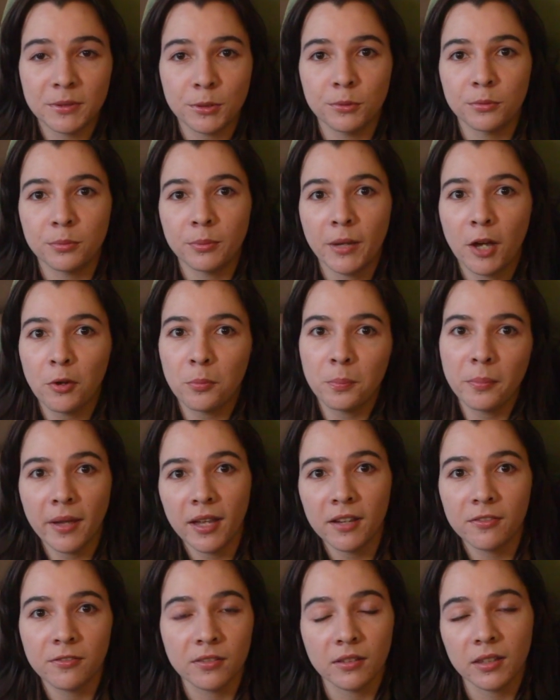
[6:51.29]
to help
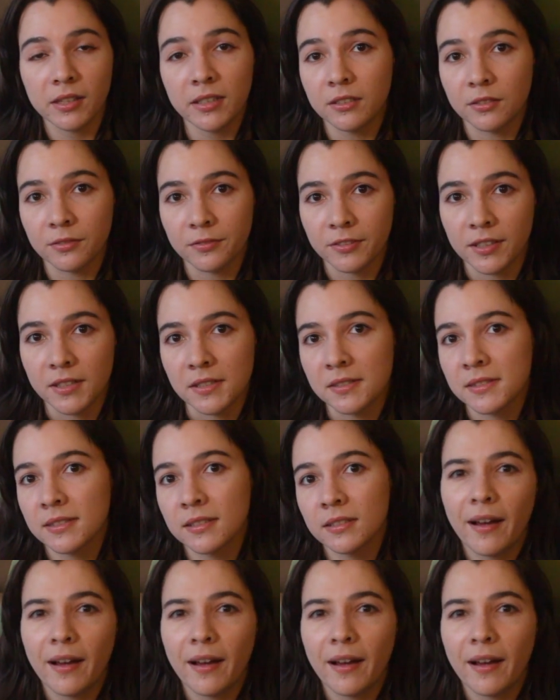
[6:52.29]
pay for legal fees.